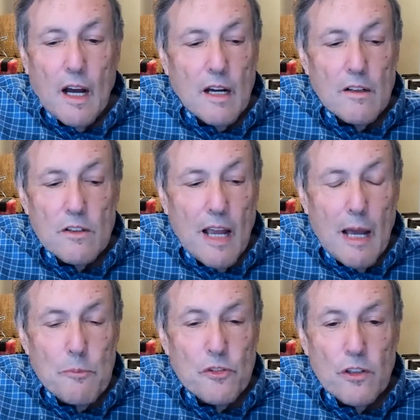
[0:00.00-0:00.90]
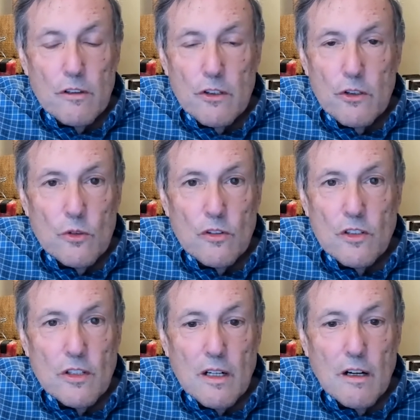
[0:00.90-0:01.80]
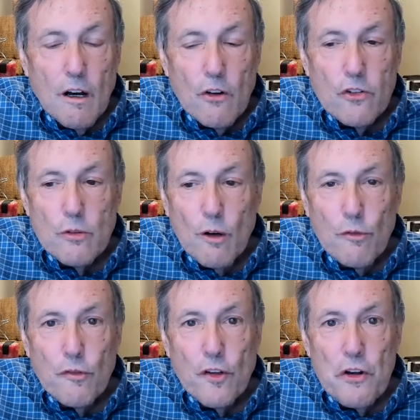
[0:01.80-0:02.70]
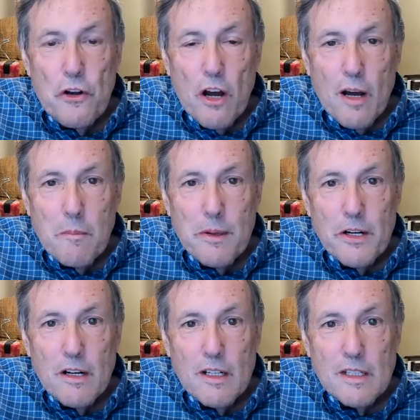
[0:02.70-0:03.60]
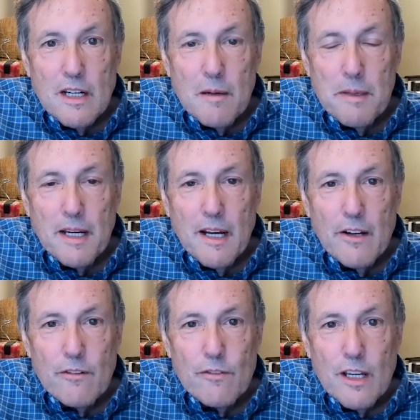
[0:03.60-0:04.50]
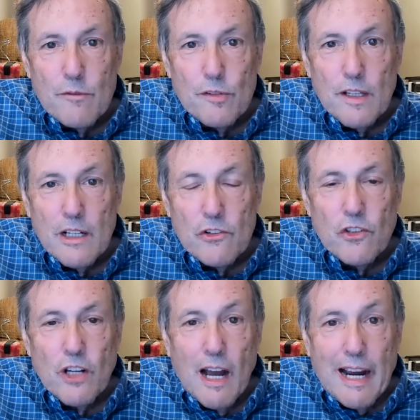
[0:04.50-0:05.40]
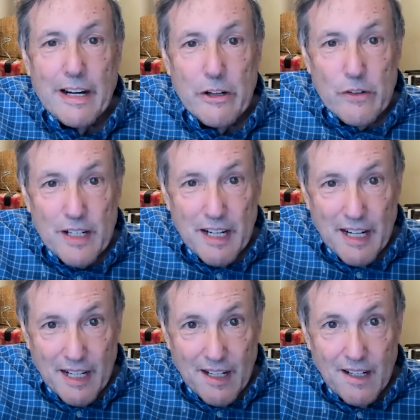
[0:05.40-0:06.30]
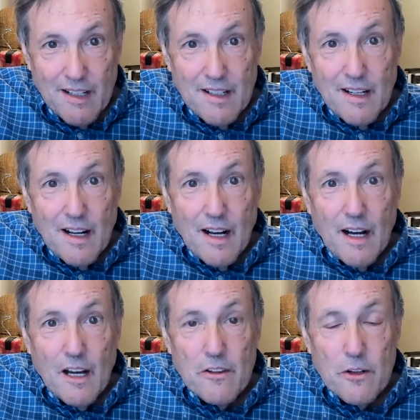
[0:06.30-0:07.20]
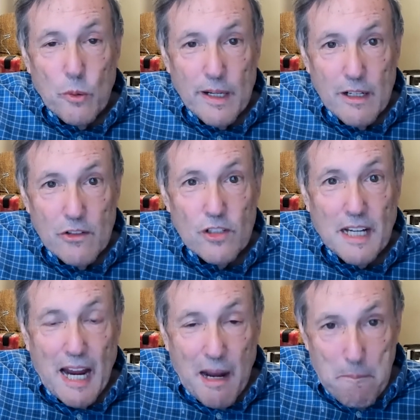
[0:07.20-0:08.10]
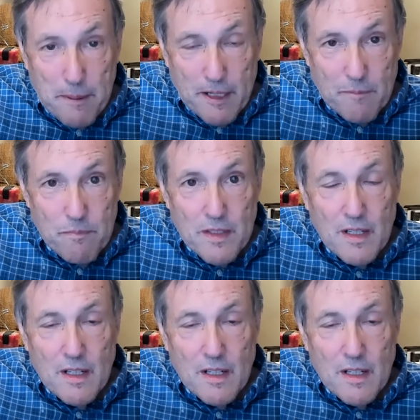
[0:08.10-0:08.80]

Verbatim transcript: uh, absolute uh, cultural phenomenon coming out of Netflix, Tiger King, uh, The Queen's Gambit,